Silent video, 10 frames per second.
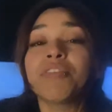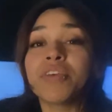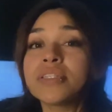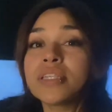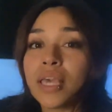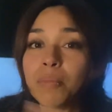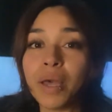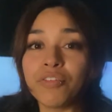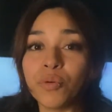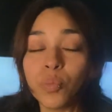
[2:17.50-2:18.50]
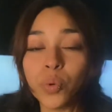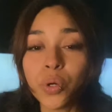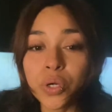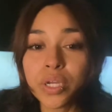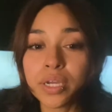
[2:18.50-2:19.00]
fiance came back from
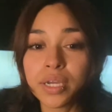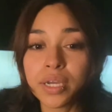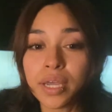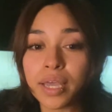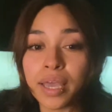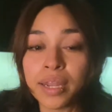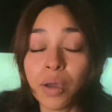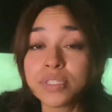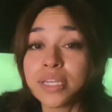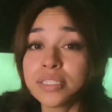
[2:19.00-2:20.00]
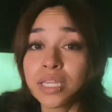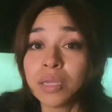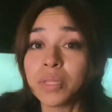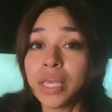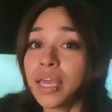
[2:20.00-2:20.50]
work and I was texting
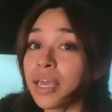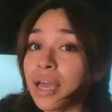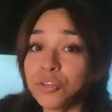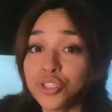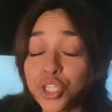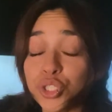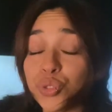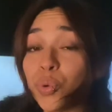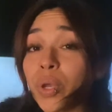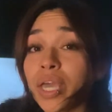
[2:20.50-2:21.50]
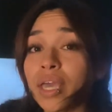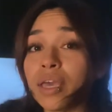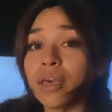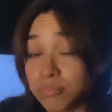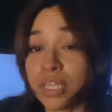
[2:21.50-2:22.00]
him like, hey, how's Jay
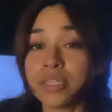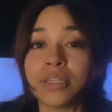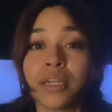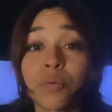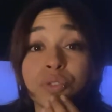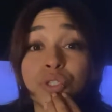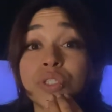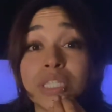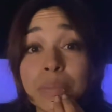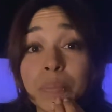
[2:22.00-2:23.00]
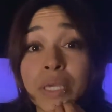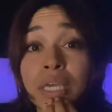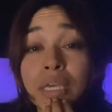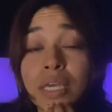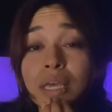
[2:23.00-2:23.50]
doing? He said he was just
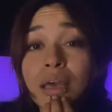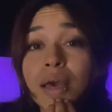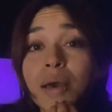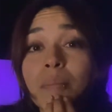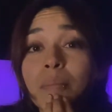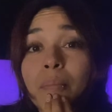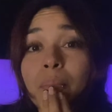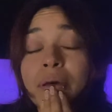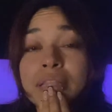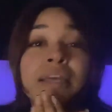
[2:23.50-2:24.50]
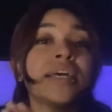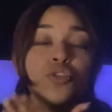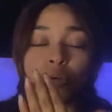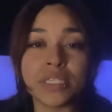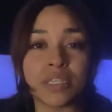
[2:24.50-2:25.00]
sleeping, but, and I
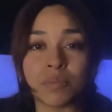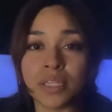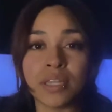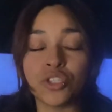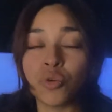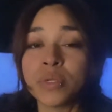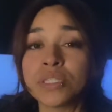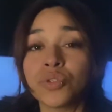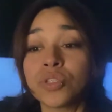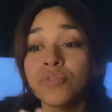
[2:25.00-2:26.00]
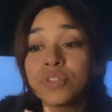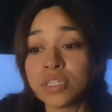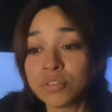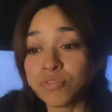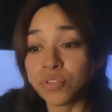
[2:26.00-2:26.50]
told him the same thing that I told my sisters, if he
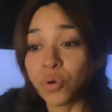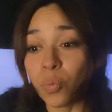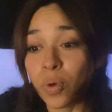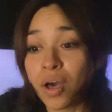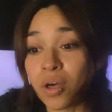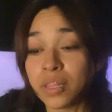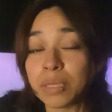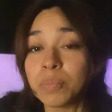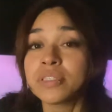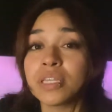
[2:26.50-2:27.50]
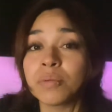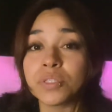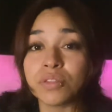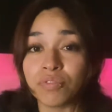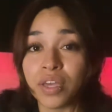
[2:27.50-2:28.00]
doesn't feel well, like, please take him
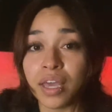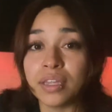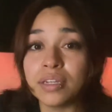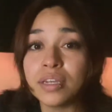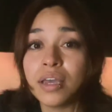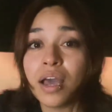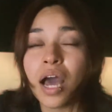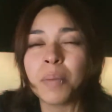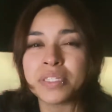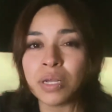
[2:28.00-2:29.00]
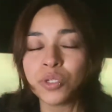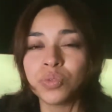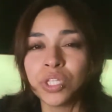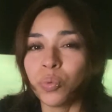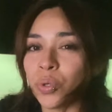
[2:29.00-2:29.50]
to the vet. Because I was
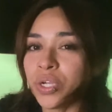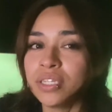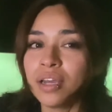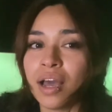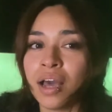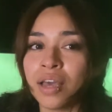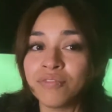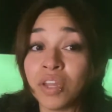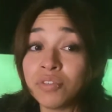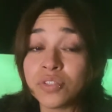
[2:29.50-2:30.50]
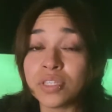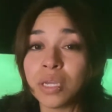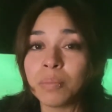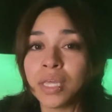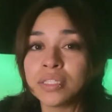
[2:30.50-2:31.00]
really worried. I've never seen
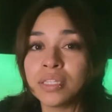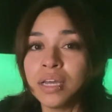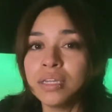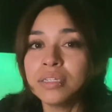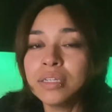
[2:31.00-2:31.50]
him like that.